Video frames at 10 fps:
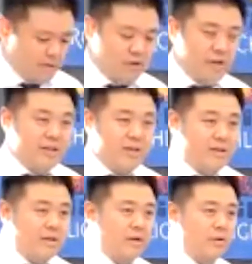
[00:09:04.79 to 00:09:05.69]

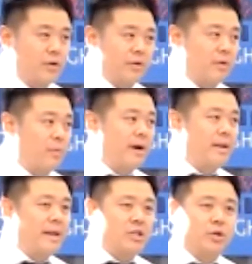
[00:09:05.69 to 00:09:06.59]
Jason, you know, you're the
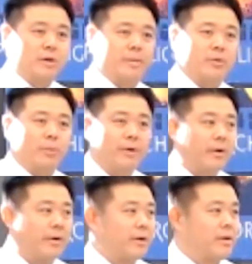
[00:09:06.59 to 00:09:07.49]
one that showed up to
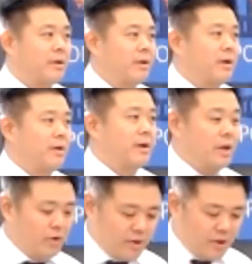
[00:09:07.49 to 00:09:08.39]
work, right?
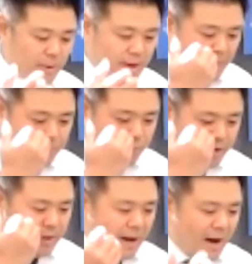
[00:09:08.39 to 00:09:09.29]
You're the one that put
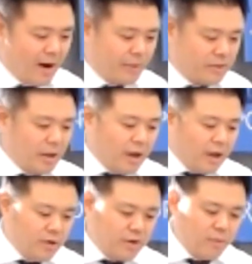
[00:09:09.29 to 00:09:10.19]
in the hours.
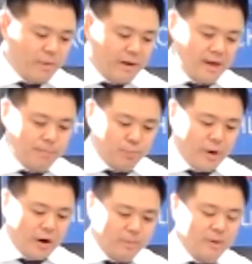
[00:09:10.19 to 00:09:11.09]
You're the one that
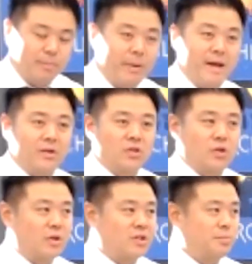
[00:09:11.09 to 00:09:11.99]
brought home the bacon,
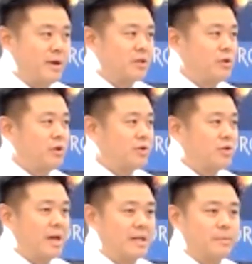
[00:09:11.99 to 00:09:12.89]
so to speak. So you should
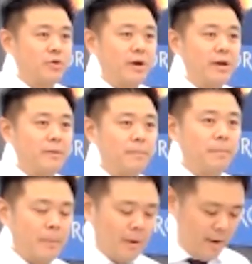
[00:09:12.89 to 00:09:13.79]
take some credit.
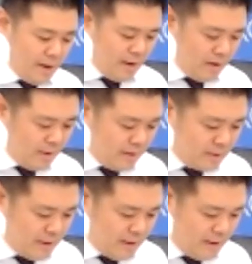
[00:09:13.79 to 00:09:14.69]
You know,
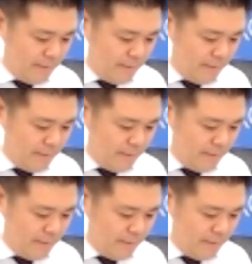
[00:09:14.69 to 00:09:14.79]
it's,